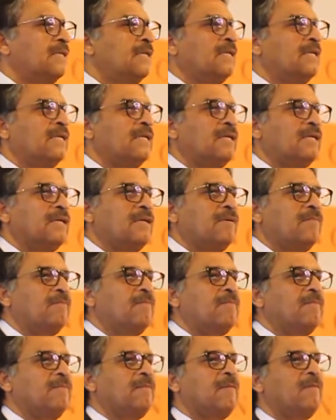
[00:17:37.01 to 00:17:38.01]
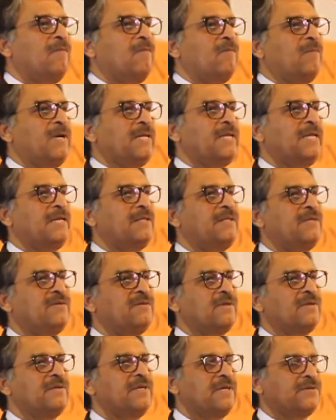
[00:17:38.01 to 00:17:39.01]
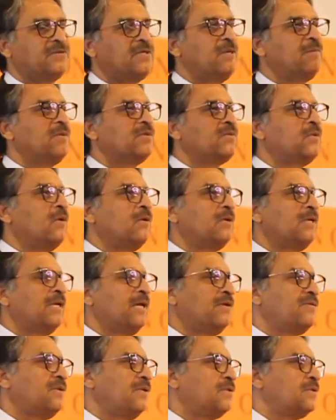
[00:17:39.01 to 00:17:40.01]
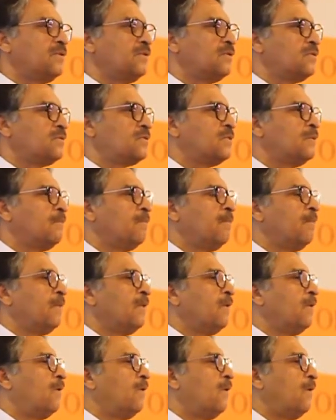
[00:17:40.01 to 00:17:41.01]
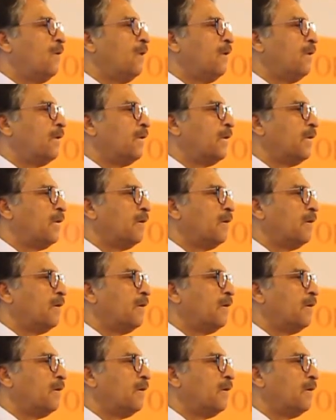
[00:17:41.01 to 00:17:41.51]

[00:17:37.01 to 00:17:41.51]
whether these are the extremist organizations or